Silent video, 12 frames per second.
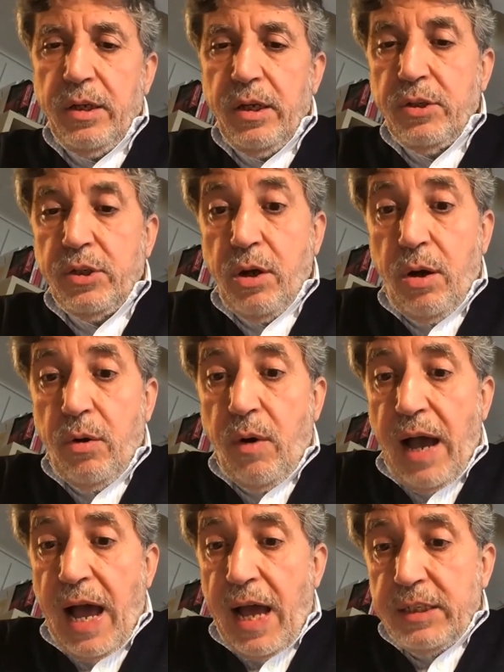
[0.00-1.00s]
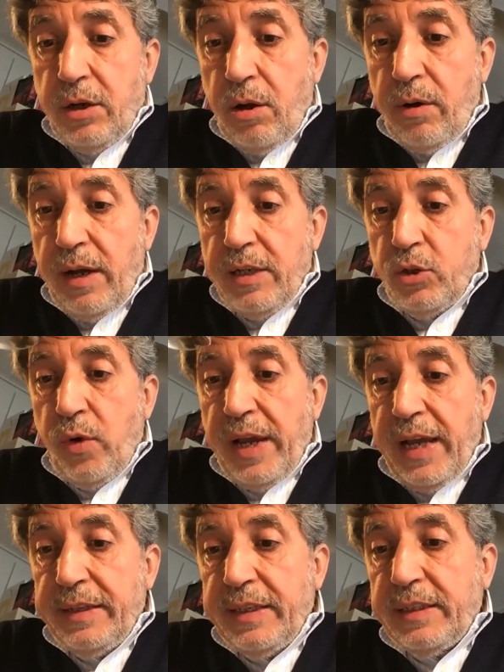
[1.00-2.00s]
So as long as
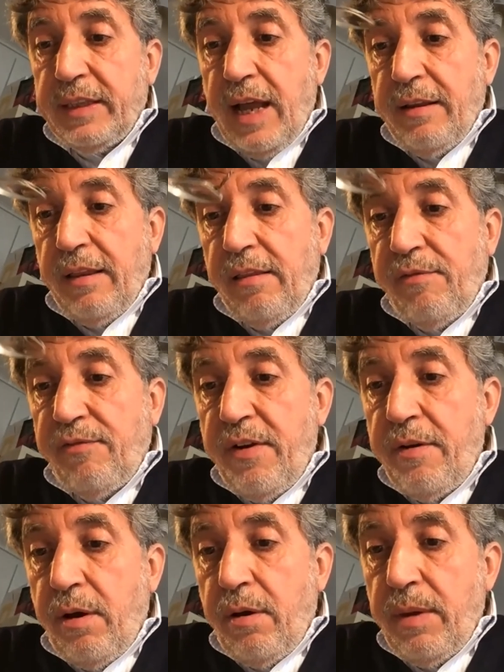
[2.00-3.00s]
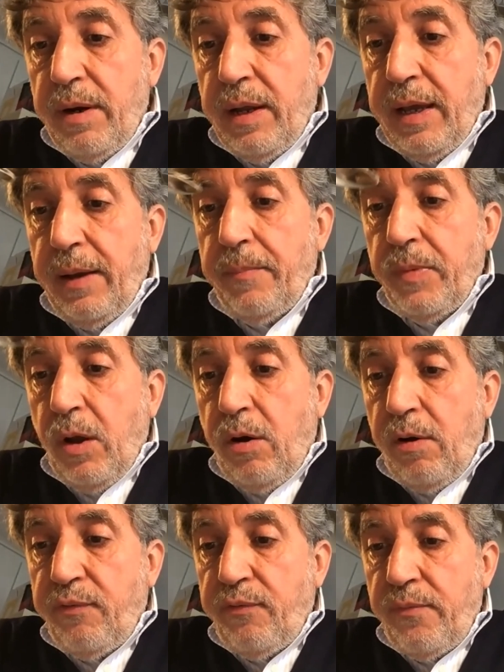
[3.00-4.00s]
we understand that the phenomena
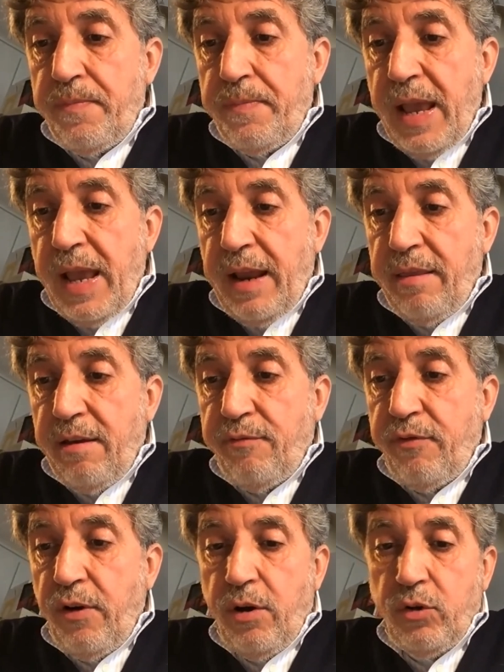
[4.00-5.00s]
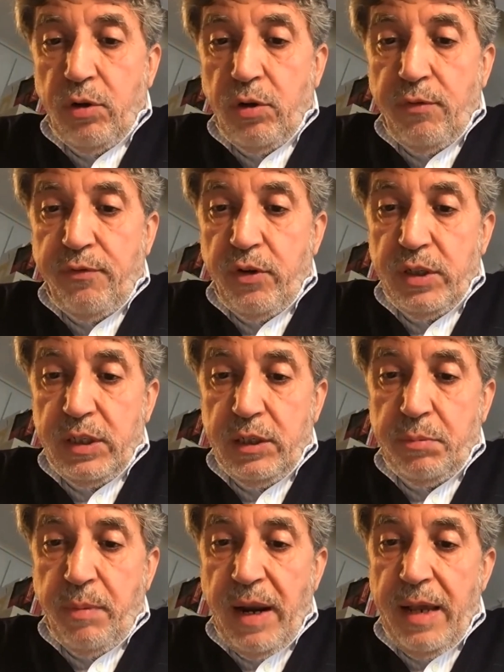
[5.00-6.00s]
of and the flows of forced
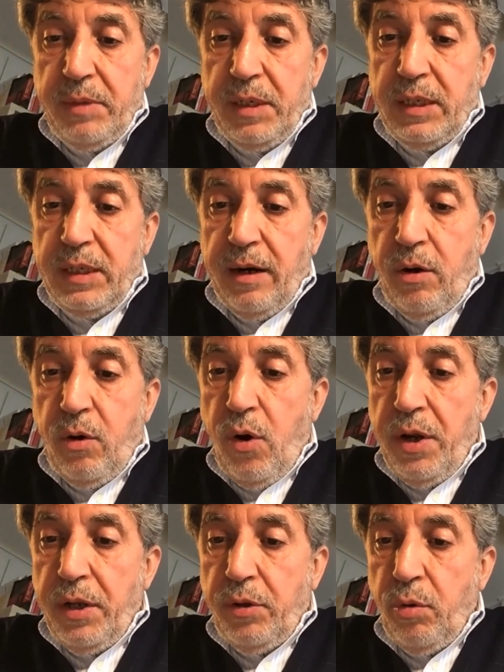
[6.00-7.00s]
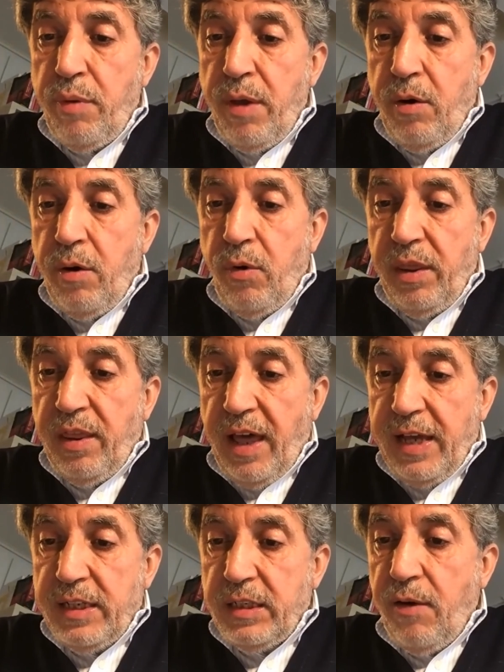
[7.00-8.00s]
displacements are going to be with
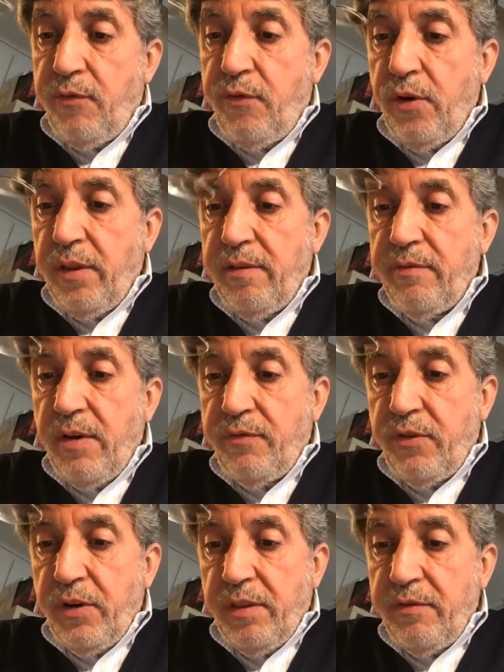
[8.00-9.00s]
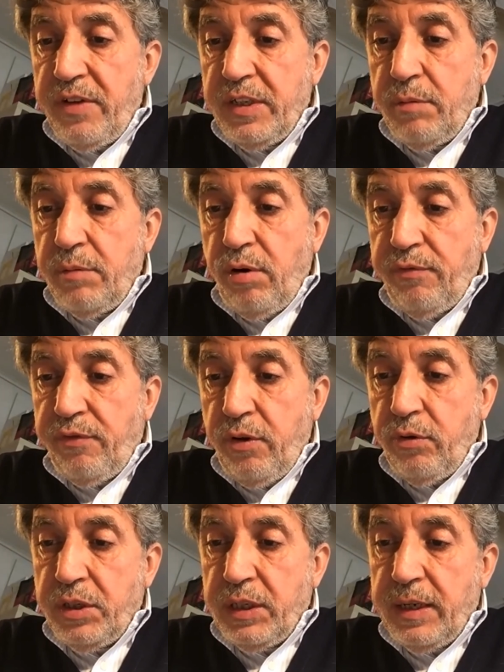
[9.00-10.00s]
us for the visible
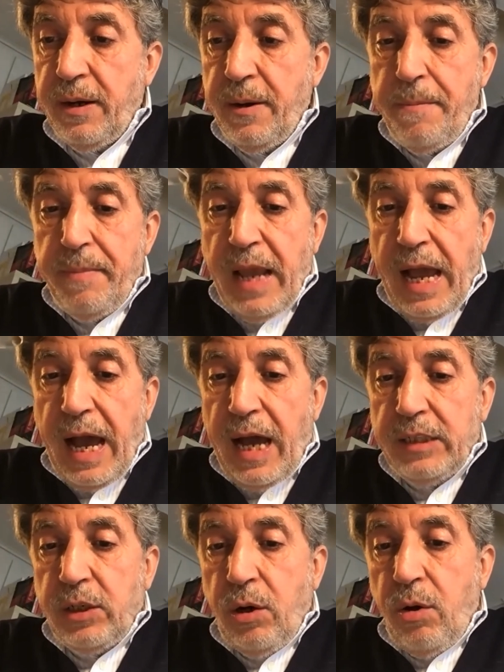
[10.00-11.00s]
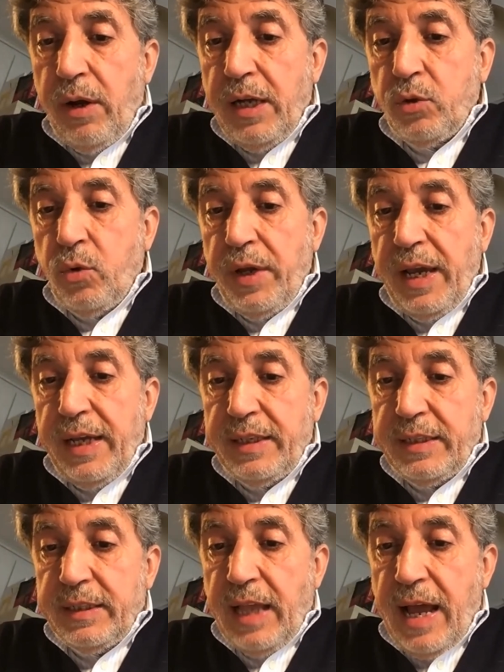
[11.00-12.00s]
future, as long as we
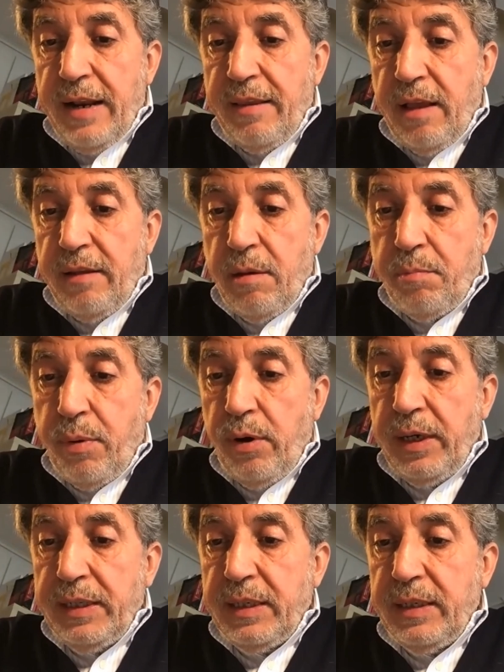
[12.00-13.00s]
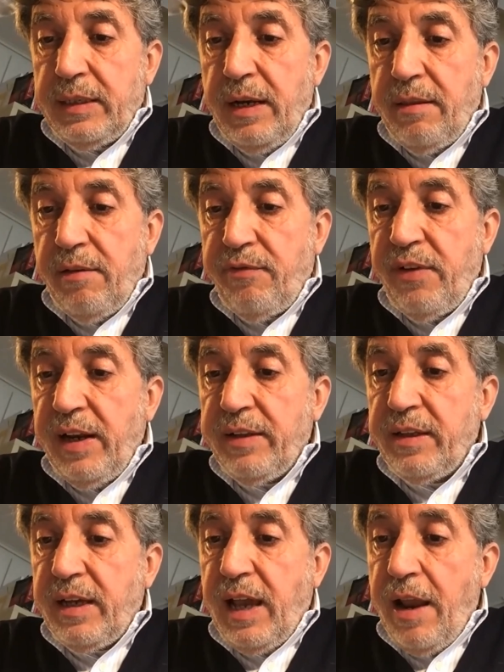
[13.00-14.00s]
understand that the policies in the
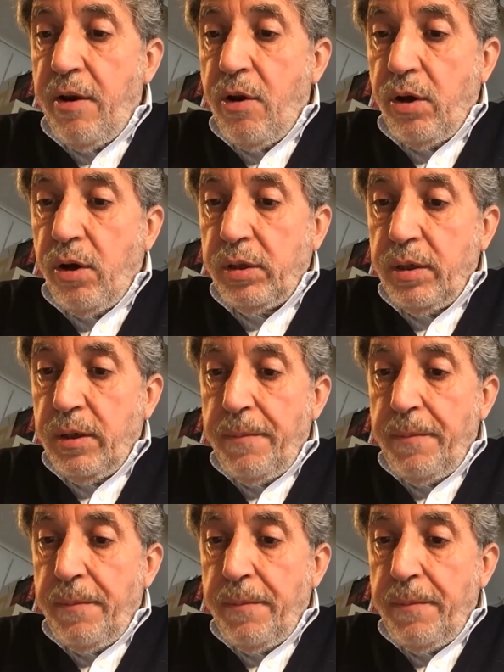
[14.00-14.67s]
field cannot